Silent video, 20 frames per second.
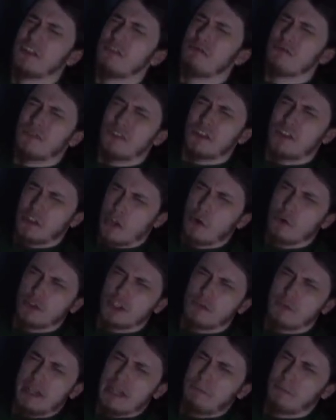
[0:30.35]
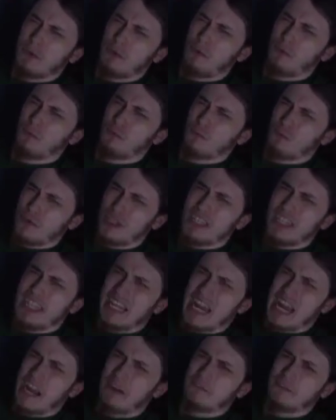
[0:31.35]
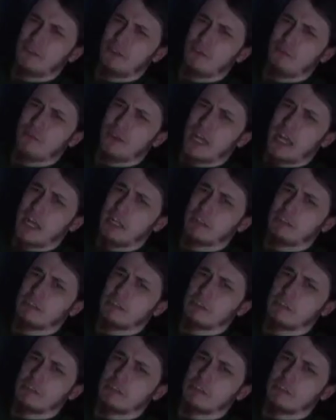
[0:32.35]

Do you ghost people really have to do that?